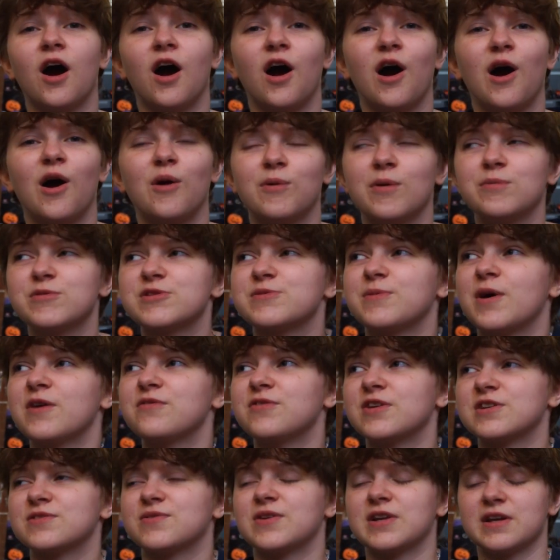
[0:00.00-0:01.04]
uh when was my
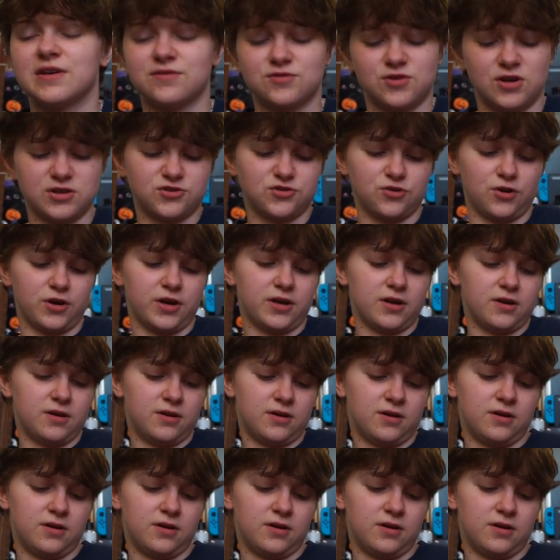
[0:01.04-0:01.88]
first feeling of trans joy?